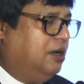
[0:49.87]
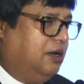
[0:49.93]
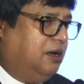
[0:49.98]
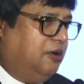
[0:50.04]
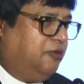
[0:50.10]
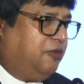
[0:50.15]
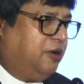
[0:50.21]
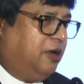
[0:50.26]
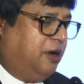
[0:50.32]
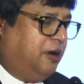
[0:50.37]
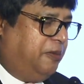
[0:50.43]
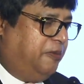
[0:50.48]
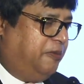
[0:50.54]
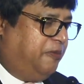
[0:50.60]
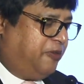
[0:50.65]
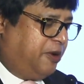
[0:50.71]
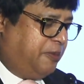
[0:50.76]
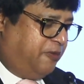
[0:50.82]

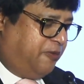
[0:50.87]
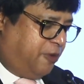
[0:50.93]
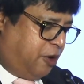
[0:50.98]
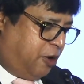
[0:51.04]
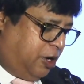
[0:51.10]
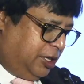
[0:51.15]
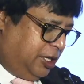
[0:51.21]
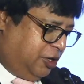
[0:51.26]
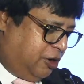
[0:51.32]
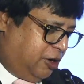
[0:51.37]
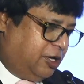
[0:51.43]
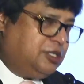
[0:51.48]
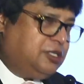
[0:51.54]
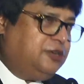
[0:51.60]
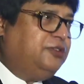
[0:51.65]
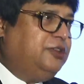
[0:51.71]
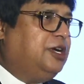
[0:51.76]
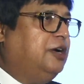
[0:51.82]
from all the
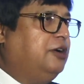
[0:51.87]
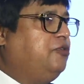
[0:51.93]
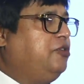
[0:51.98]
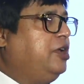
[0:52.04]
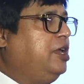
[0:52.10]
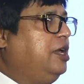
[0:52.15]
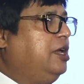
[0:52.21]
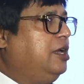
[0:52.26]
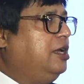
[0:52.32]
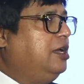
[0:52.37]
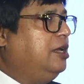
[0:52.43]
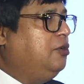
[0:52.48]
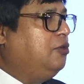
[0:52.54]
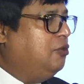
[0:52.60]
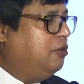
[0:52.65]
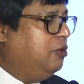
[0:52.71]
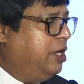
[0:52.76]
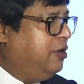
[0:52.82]
corners of the country,
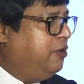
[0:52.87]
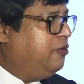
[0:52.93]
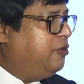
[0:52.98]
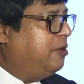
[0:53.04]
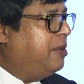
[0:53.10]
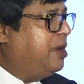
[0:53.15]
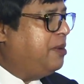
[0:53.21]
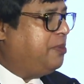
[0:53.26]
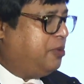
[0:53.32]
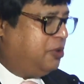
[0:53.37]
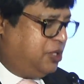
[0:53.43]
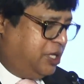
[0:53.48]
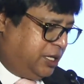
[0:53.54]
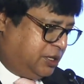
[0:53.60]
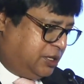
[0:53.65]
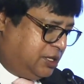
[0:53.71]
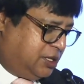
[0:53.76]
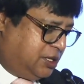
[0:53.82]
including from our
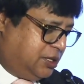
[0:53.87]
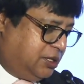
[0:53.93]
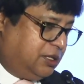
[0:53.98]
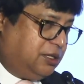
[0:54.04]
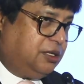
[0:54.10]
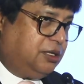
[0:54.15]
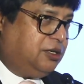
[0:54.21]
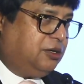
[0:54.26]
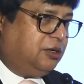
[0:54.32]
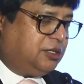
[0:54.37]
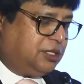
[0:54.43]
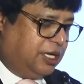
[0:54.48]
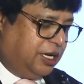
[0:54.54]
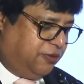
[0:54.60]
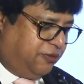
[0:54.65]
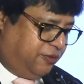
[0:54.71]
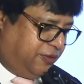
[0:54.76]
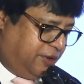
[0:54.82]
projects
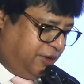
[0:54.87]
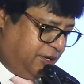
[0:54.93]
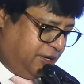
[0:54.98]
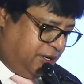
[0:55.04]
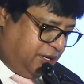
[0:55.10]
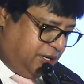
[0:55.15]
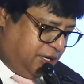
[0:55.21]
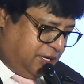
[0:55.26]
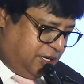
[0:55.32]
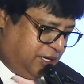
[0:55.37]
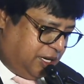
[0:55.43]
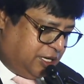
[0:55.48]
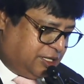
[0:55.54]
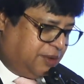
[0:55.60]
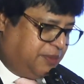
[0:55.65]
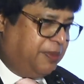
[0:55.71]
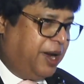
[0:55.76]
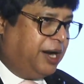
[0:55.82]
yourself,
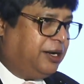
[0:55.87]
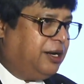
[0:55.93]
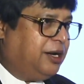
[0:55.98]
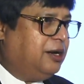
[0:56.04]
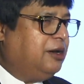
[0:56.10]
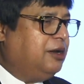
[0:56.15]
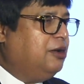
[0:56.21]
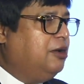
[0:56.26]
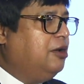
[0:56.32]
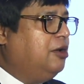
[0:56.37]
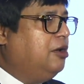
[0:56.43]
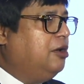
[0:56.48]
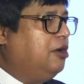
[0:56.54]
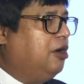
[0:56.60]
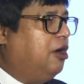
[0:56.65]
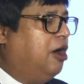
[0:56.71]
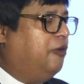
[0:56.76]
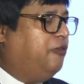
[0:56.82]
is a matter
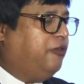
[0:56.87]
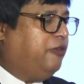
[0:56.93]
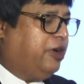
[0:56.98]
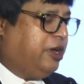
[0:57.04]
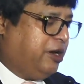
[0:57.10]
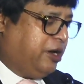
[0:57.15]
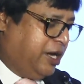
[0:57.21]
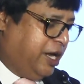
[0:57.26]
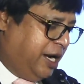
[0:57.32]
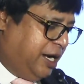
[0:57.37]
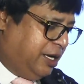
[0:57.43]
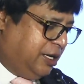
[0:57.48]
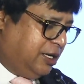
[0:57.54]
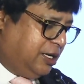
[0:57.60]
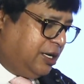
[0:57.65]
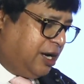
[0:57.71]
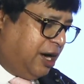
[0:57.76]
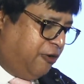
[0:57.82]
of
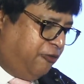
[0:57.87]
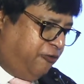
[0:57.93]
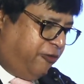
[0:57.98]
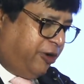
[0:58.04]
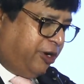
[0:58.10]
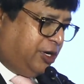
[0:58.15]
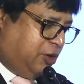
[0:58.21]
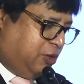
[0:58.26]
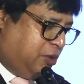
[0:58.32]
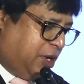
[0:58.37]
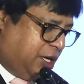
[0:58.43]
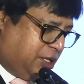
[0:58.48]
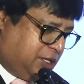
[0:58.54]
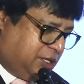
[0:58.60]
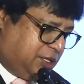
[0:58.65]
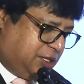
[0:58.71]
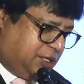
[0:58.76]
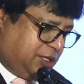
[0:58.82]
great comfort to
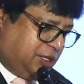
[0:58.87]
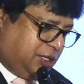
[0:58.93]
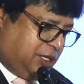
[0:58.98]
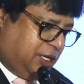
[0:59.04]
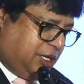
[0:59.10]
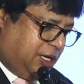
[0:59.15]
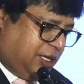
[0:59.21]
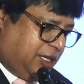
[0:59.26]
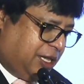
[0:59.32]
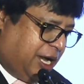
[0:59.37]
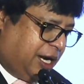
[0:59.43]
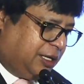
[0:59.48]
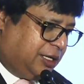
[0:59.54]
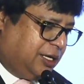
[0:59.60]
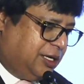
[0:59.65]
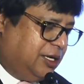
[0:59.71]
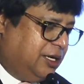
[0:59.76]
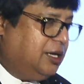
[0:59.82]
us
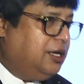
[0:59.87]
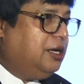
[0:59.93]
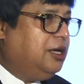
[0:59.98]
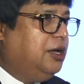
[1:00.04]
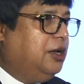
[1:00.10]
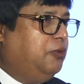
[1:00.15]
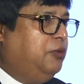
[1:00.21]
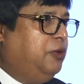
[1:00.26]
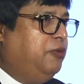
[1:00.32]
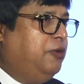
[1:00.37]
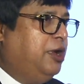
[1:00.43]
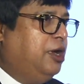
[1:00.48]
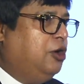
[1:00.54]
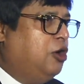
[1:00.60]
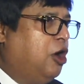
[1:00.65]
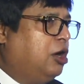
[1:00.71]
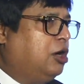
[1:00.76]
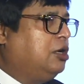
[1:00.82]
that we will
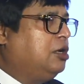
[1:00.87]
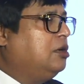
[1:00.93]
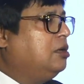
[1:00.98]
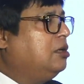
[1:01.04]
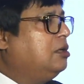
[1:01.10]
not